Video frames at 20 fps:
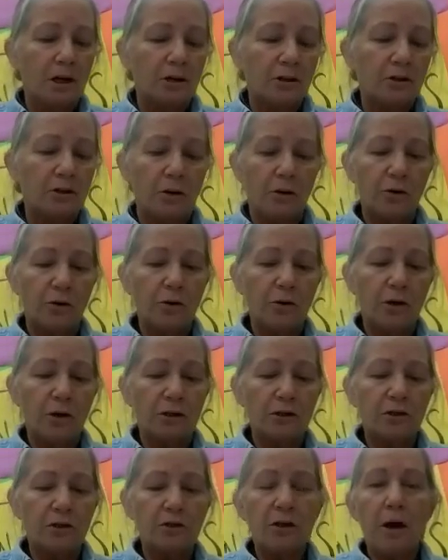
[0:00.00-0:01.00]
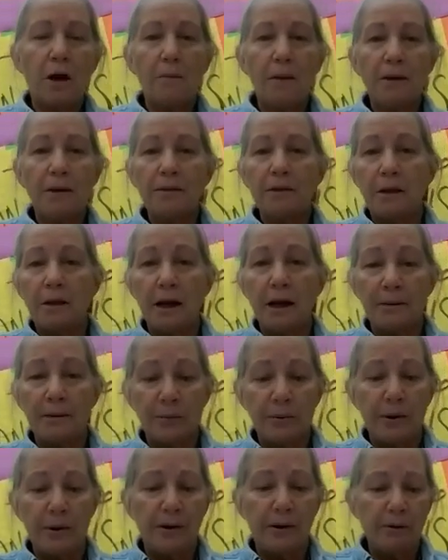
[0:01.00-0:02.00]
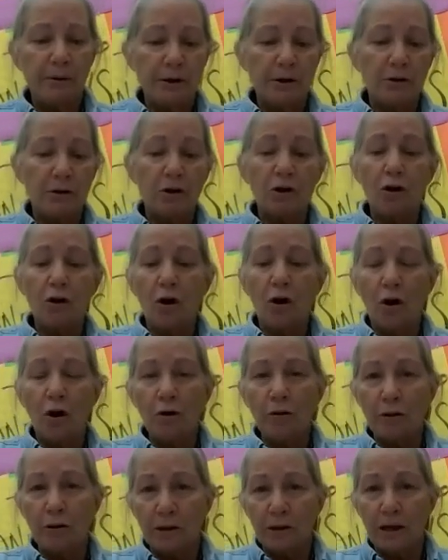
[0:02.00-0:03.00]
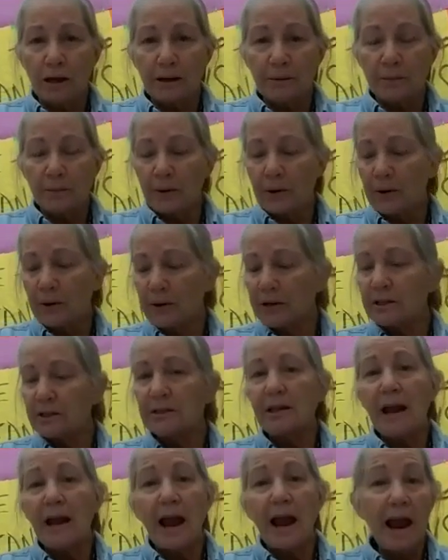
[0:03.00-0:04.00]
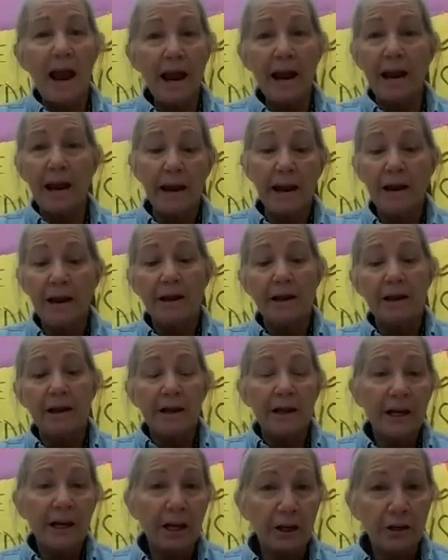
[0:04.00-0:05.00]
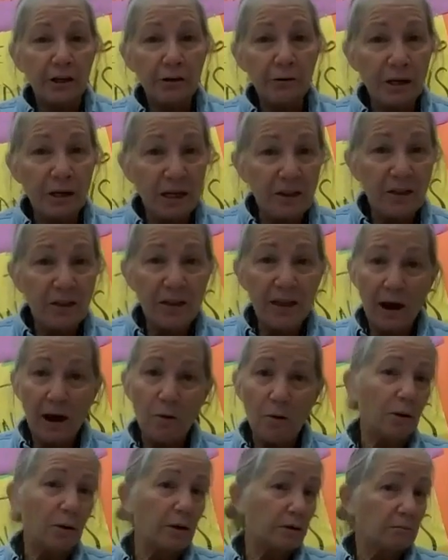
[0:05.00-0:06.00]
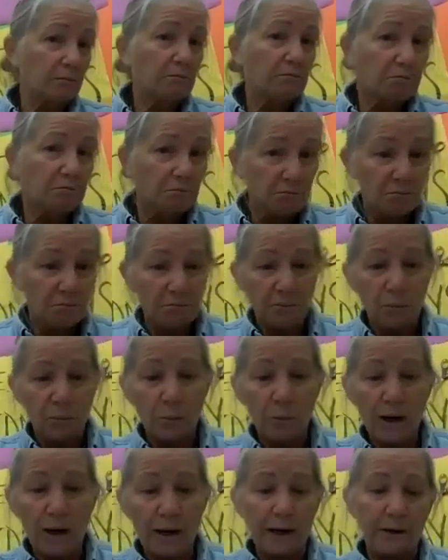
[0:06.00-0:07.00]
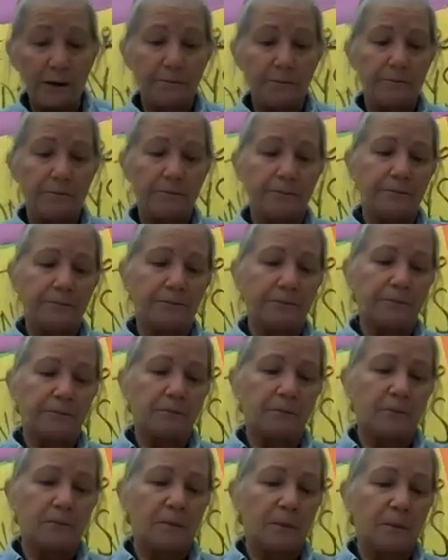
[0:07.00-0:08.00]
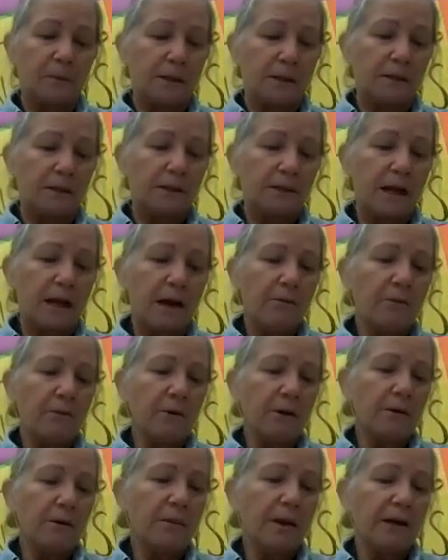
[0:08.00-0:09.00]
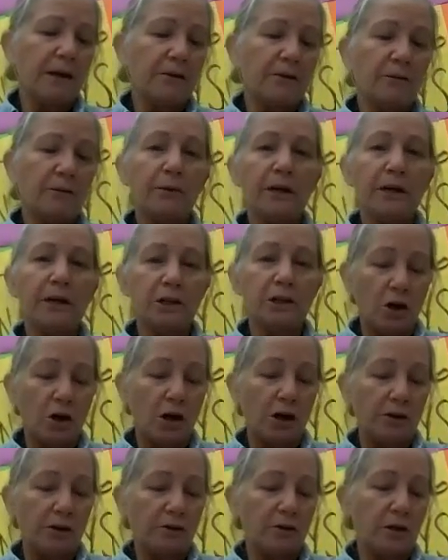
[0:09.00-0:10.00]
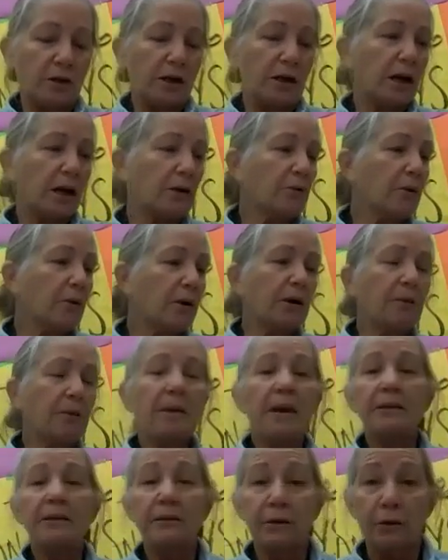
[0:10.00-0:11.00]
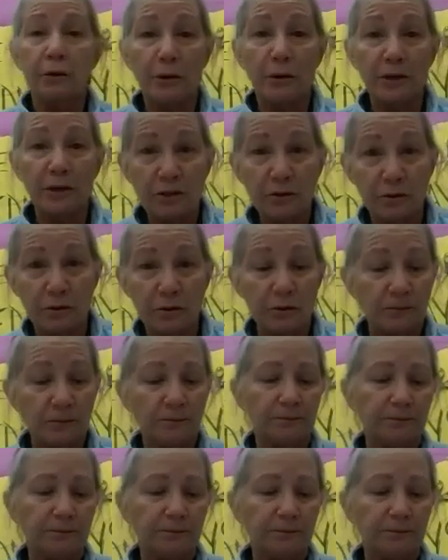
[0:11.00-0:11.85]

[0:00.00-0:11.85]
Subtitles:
So you can stop by the library, you can call the library and say, hey, can you get that one ready? Say, I want to make the ring toss and I want to make the crystal.